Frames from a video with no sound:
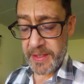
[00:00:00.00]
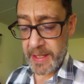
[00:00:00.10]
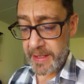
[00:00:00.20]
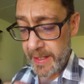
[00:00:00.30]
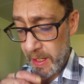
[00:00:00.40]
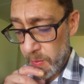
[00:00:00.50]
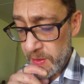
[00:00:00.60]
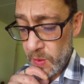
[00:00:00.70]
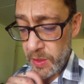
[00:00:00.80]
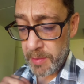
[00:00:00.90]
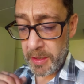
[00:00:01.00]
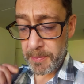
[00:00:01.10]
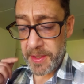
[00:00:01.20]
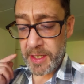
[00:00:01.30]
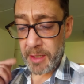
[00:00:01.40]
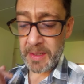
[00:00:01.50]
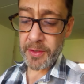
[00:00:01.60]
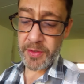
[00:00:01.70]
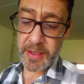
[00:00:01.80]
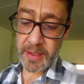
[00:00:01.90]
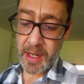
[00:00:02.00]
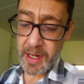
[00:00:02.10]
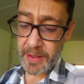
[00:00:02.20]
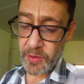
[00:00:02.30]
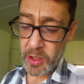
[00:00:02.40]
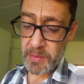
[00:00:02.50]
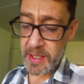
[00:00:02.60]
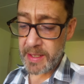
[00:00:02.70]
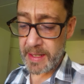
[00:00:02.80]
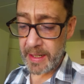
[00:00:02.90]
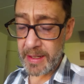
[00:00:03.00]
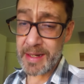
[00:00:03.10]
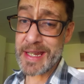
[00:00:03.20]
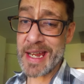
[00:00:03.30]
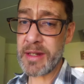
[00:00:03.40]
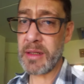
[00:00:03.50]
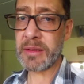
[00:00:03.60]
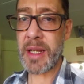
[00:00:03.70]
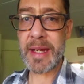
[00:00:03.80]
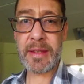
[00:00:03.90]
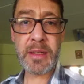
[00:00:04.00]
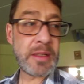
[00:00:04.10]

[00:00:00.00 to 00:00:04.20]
Yesterday we talked about Psalm 109, Romans 10, and Daniel 9.